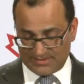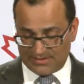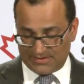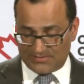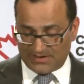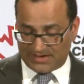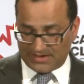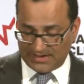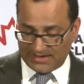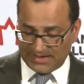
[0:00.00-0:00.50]

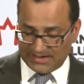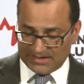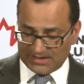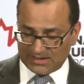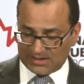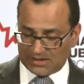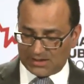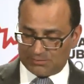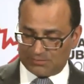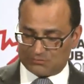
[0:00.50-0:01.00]
the
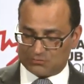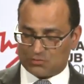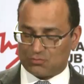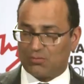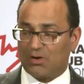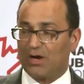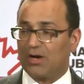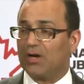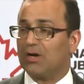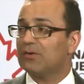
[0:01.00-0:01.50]
Canadian Club of
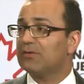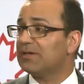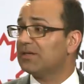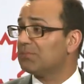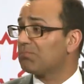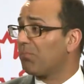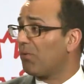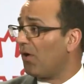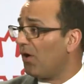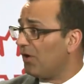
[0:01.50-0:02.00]
Toronto,
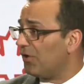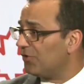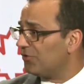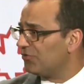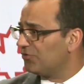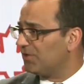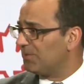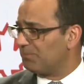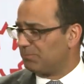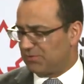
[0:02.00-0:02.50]
in
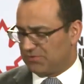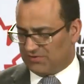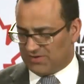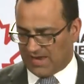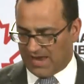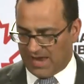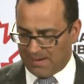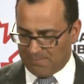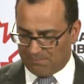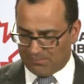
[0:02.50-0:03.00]
partnership with
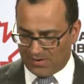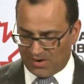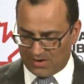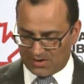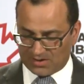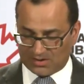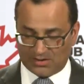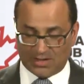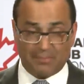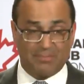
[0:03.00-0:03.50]
the
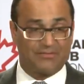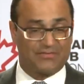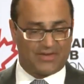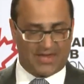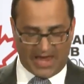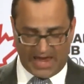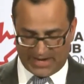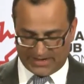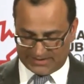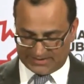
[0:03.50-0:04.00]
Empire Club of
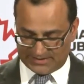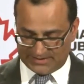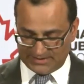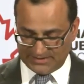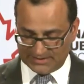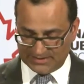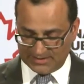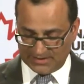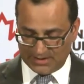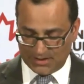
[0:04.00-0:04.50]
Canada,
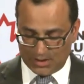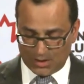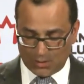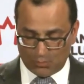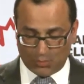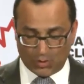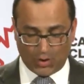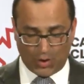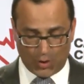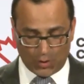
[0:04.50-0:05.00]

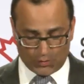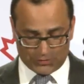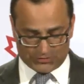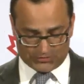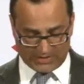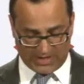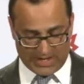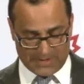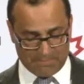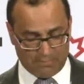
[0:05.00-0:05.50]
will
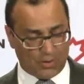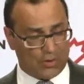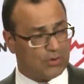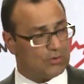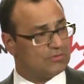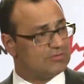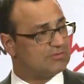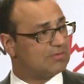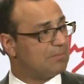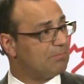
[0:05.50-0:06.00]
host a
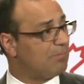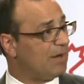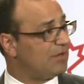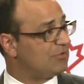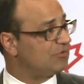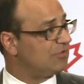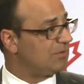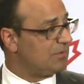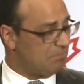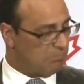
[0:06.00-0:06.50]

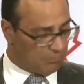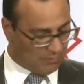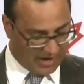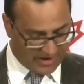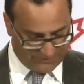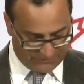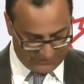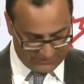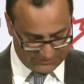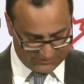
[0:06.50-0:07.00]
post-budget
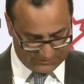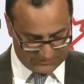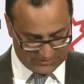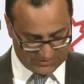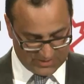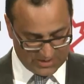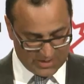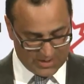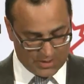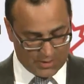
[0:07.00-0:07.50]
breakfast
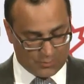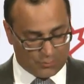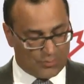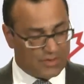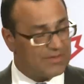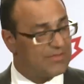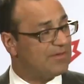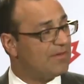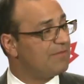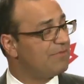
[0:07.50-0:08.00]

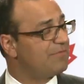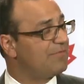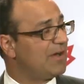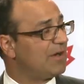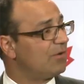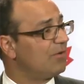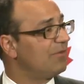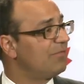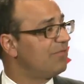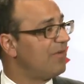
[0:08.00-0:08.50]
with
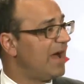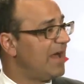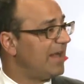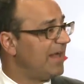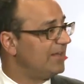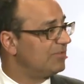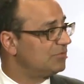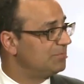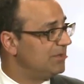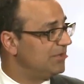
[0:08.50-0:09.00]
Federal
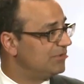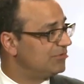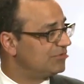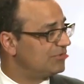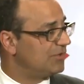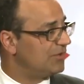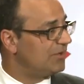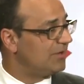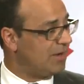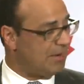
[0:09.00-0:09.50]
Finance
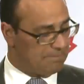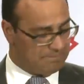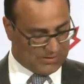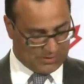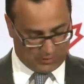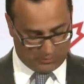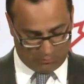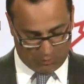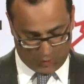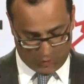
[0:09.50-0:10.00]
Minister
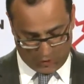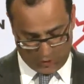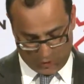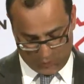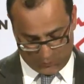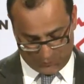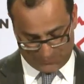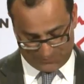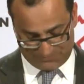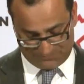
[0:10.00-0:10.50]
Bill Morneau.